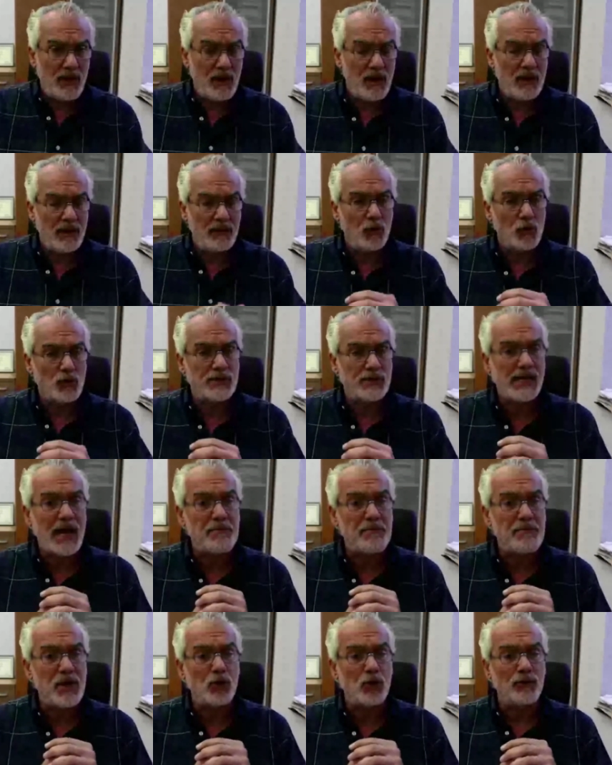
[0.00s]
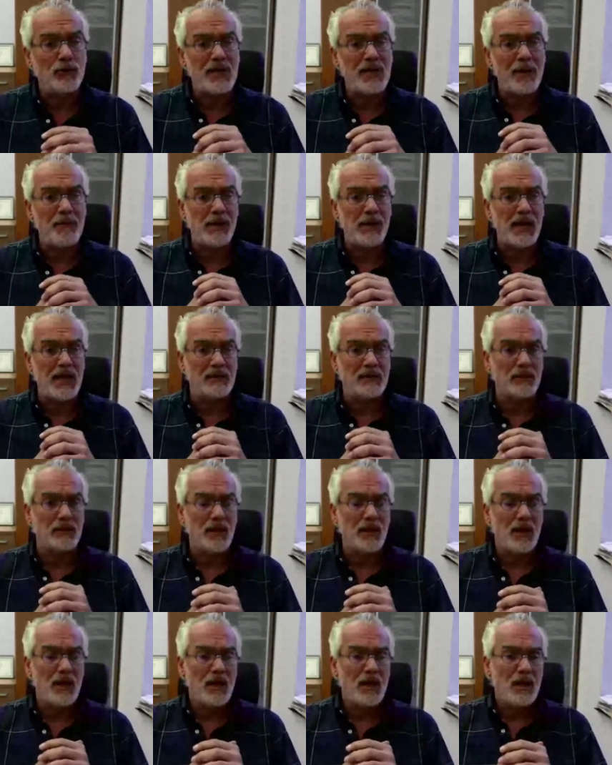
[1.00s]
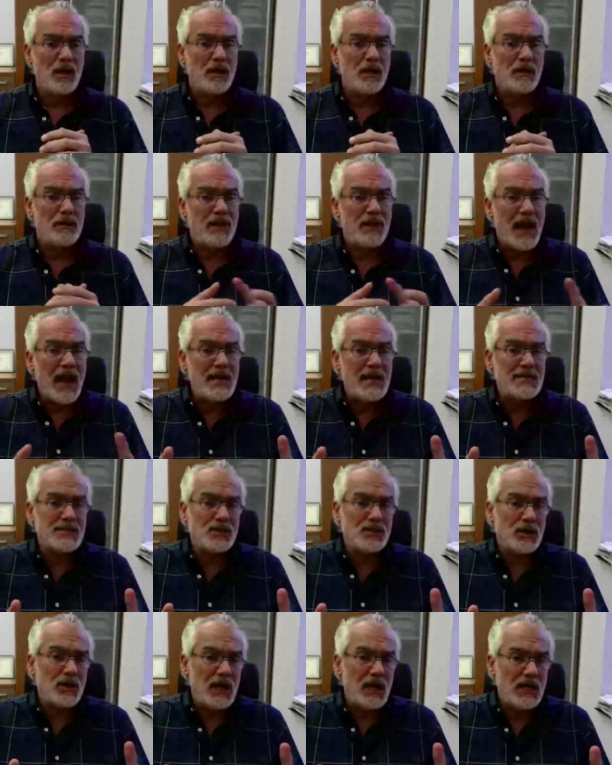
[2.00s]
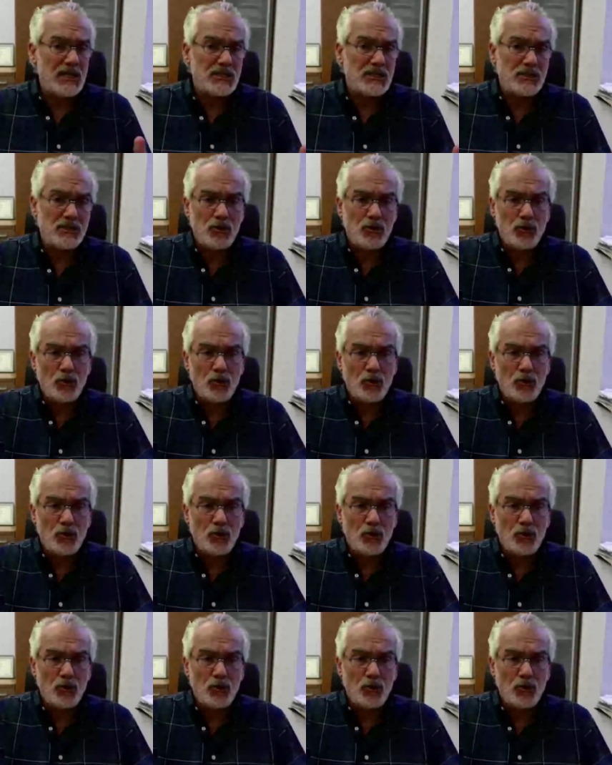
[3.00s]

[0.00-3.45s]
Those can be contaminated. The answer is,